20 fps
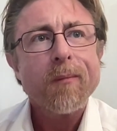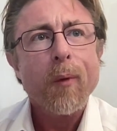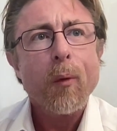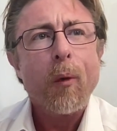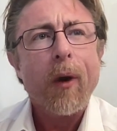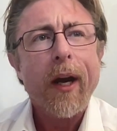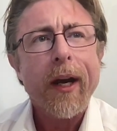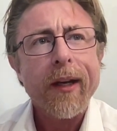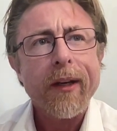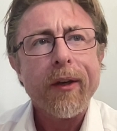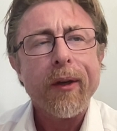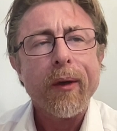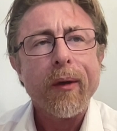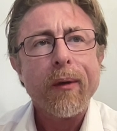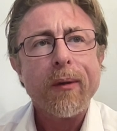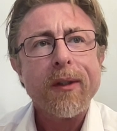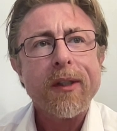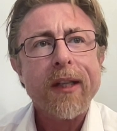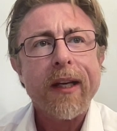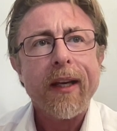what I
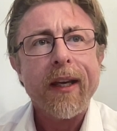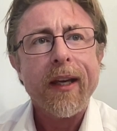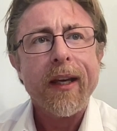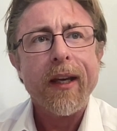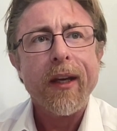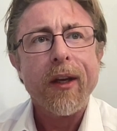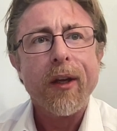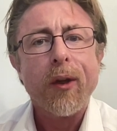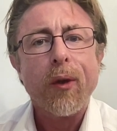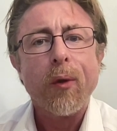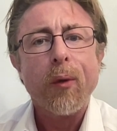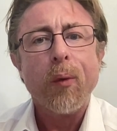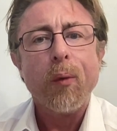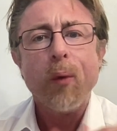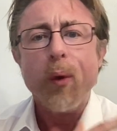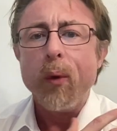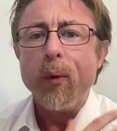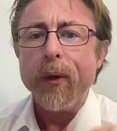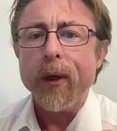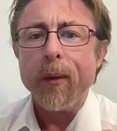do is I heal
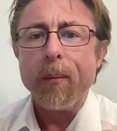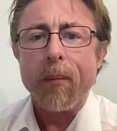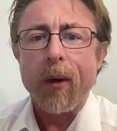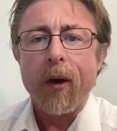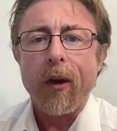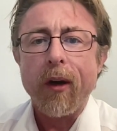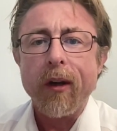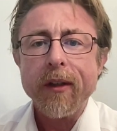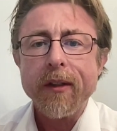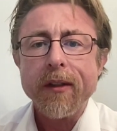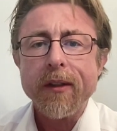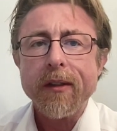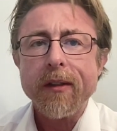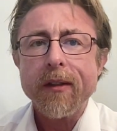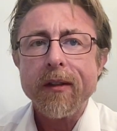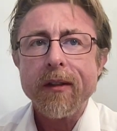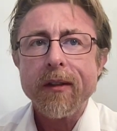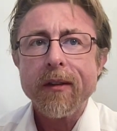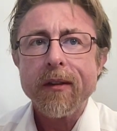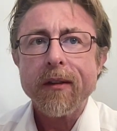wounded
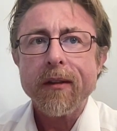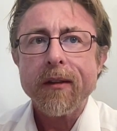parts